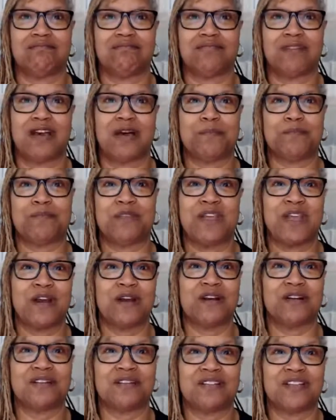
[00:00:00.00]
up
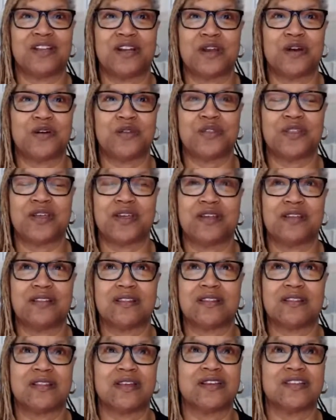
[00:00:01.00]
there,
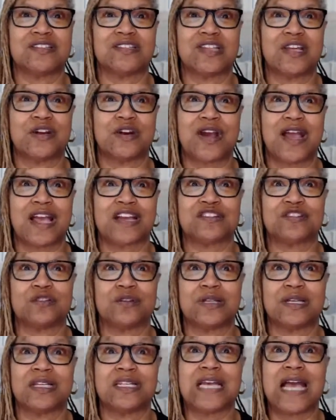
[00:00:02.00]
the things that are
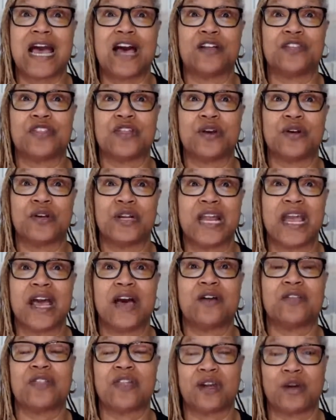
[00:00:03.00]
actually out there
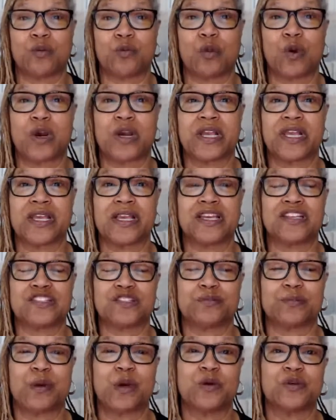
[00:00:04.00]
now that are working, as
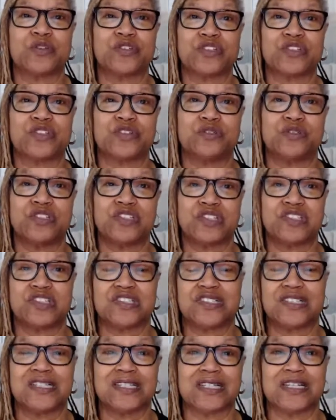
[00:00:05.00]
opposed to just
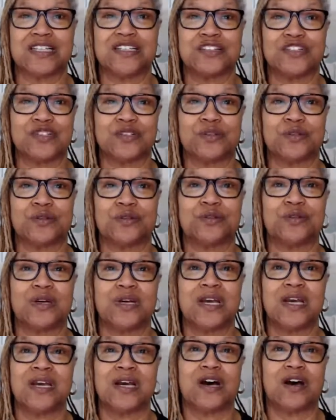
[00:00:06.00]
sticking to
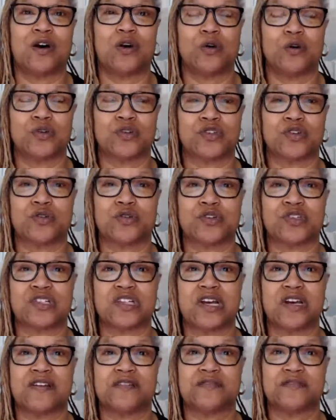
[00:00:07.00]
old school
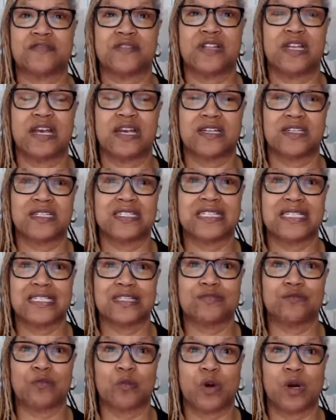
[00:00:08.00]
stuff that
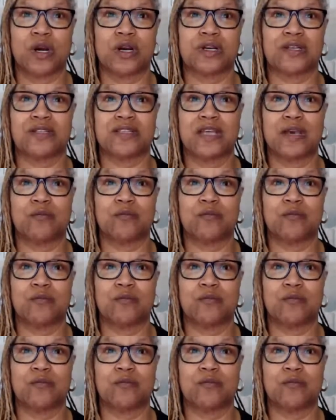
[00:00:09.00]
didn't work, that